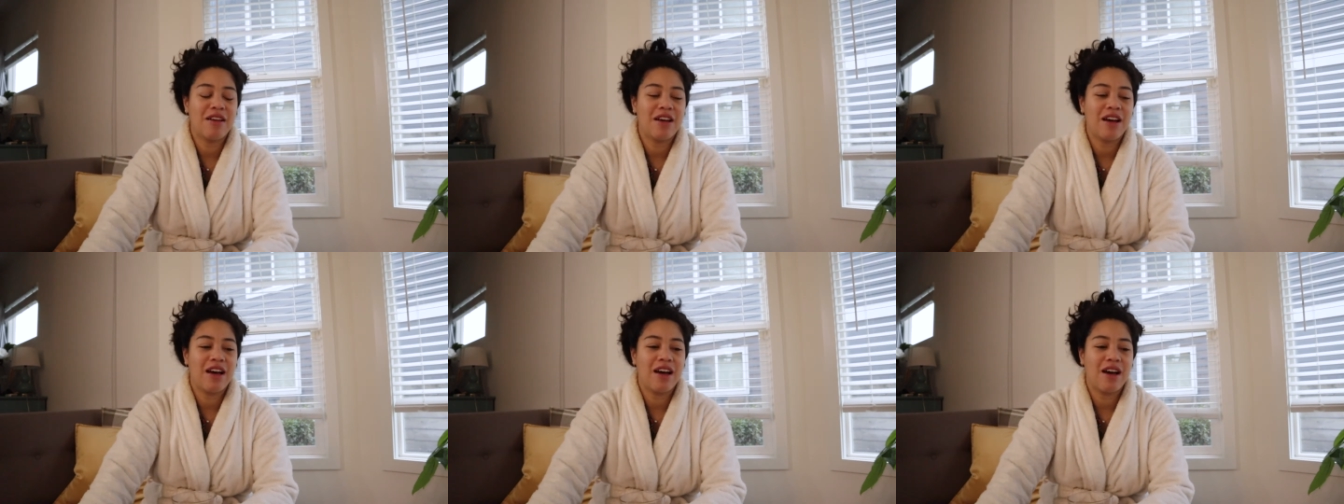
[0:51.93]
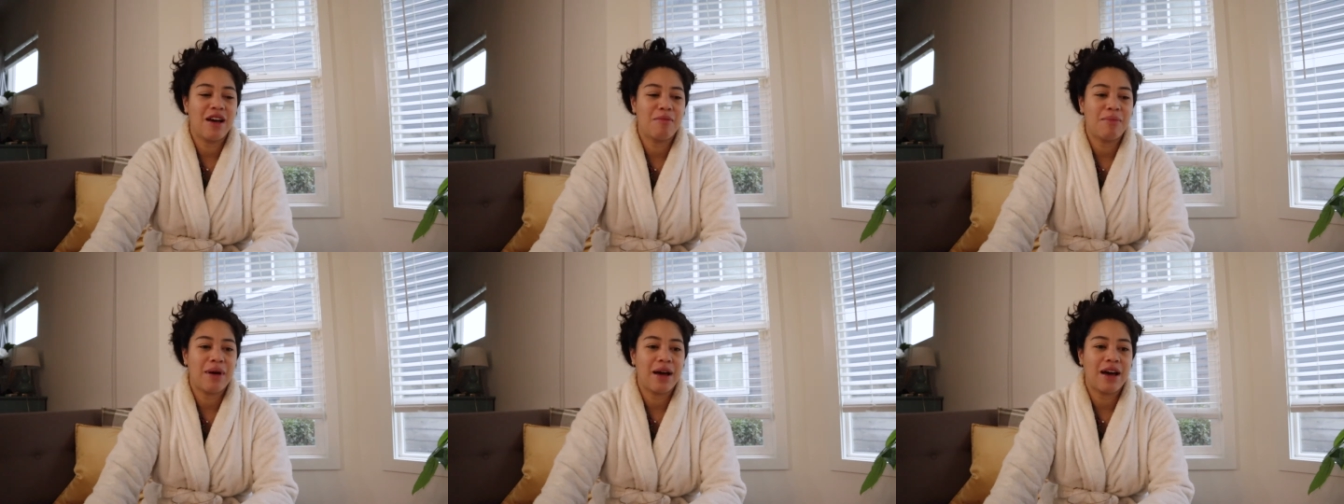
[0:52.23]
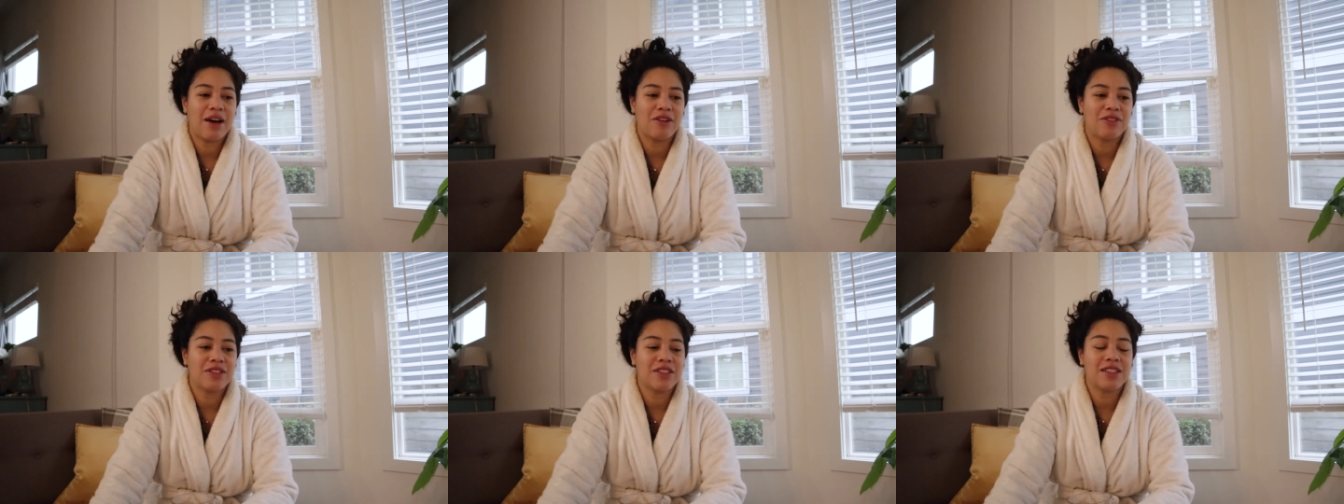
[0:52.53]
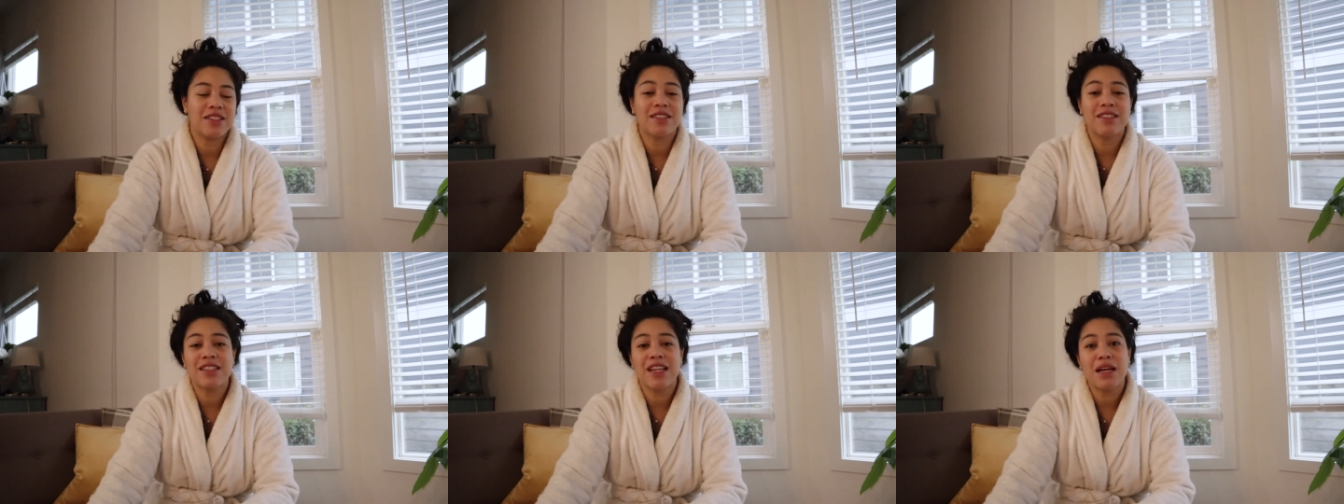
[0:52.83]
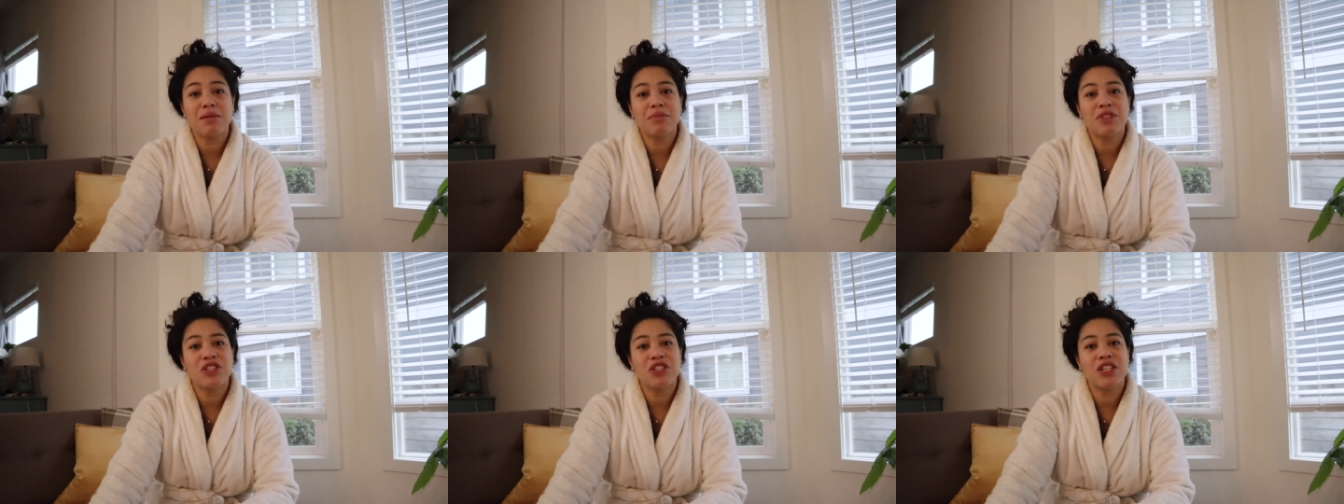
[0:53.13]
about
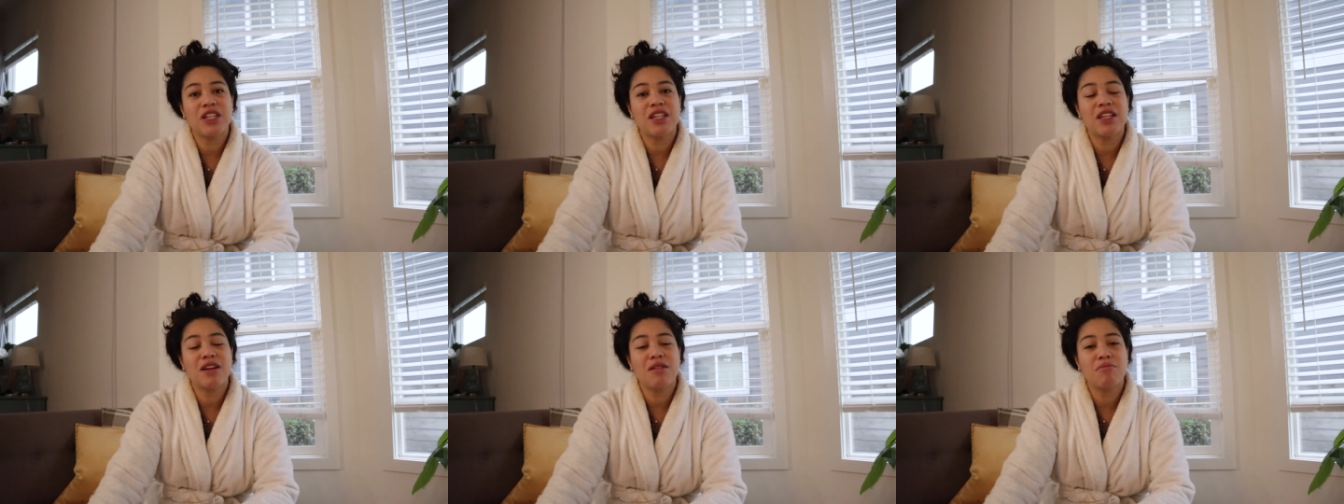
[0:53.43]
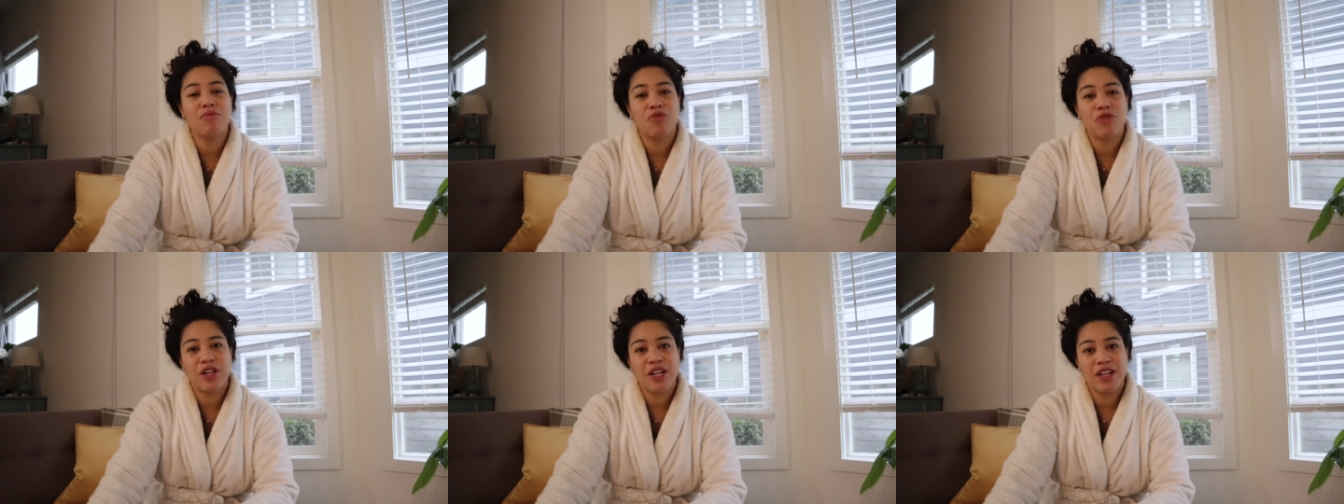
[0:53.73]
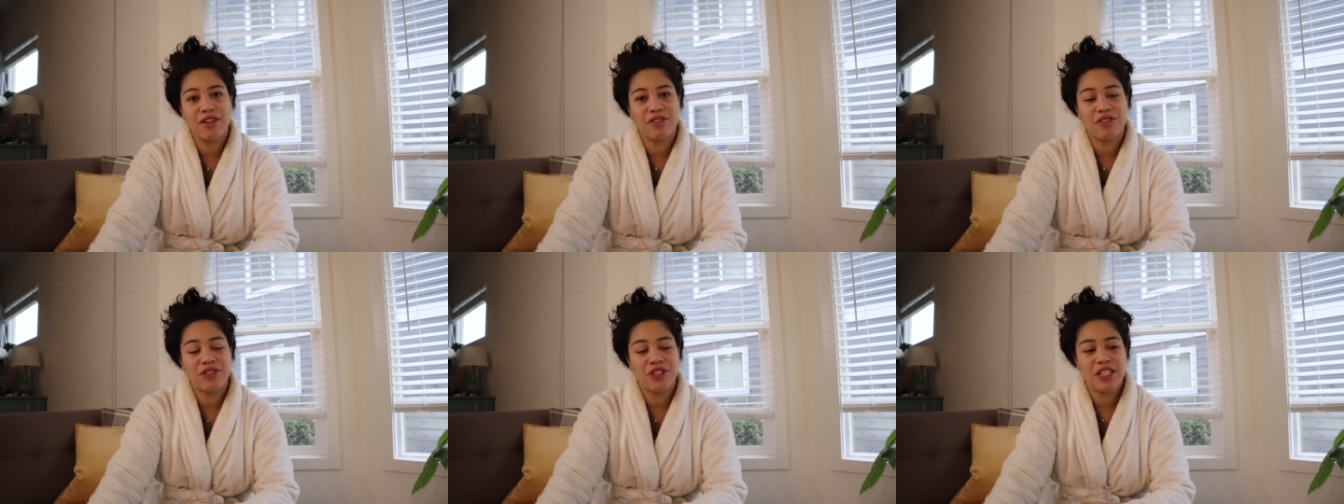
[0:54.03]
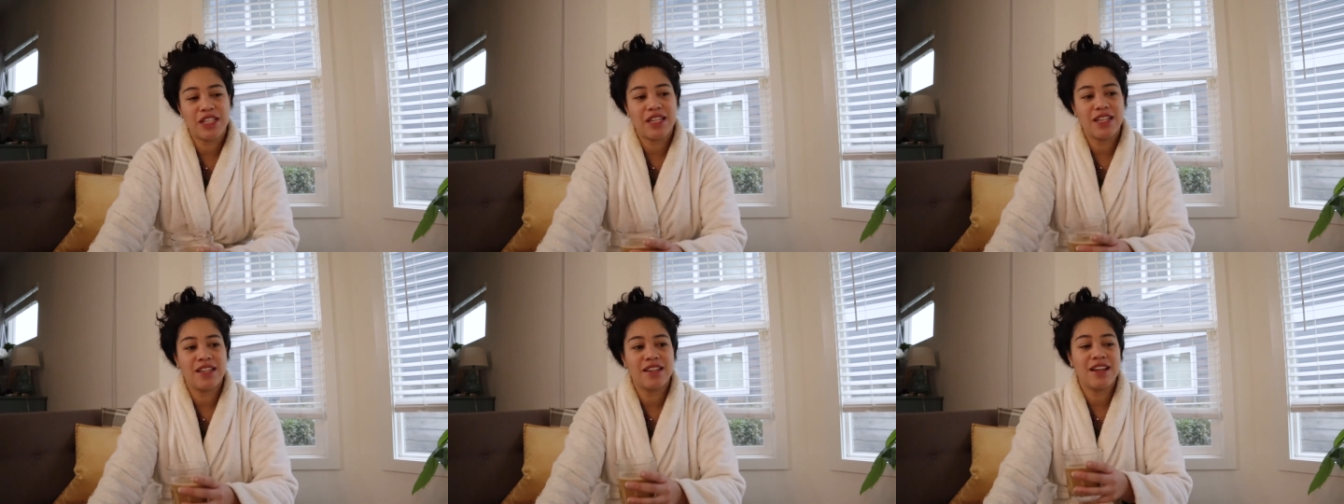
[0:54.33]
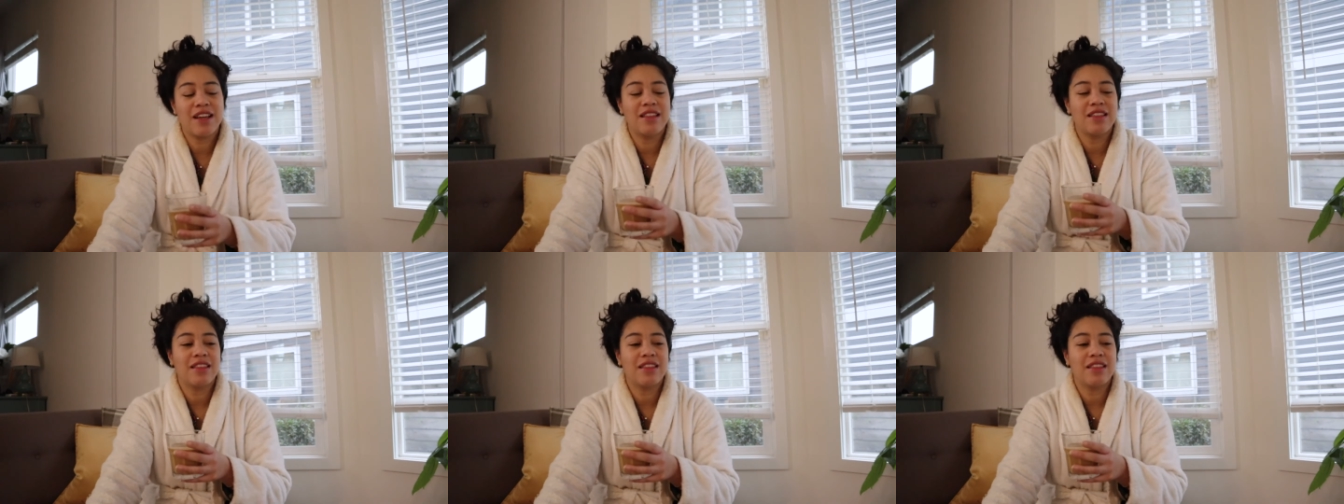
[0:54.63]
establishing a morning routine.